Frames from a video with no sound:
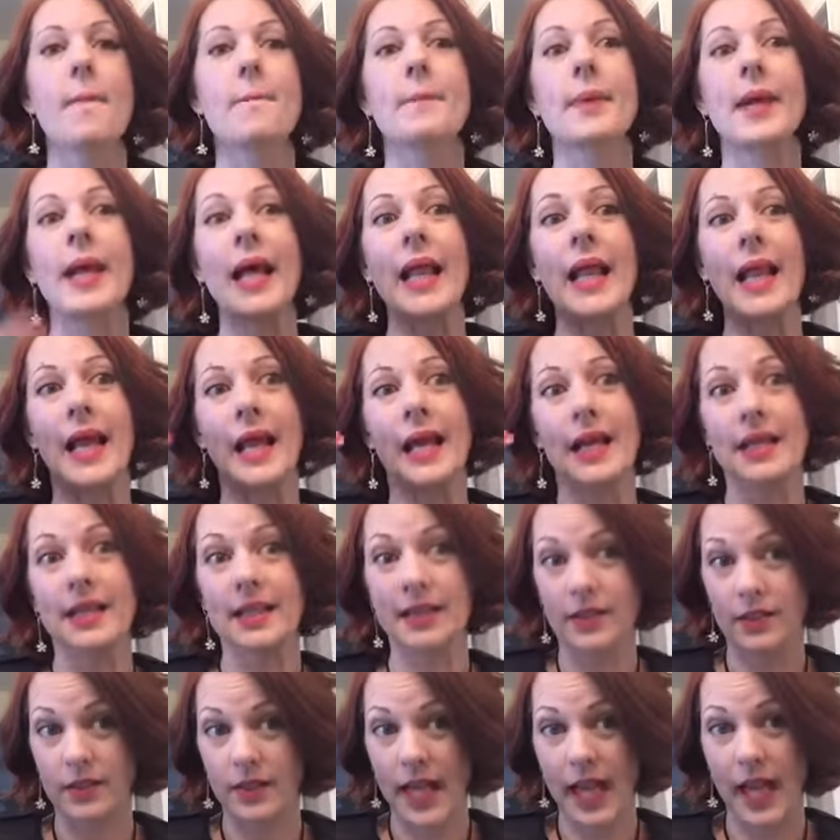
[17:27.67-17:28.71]
but I like a
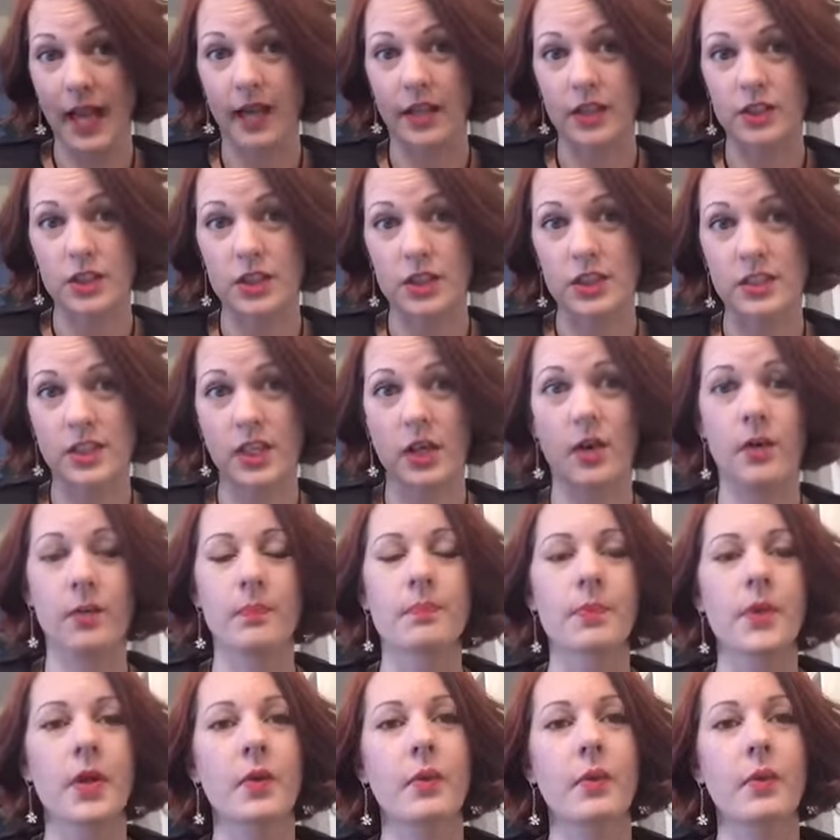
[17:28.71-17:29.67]
little lash. So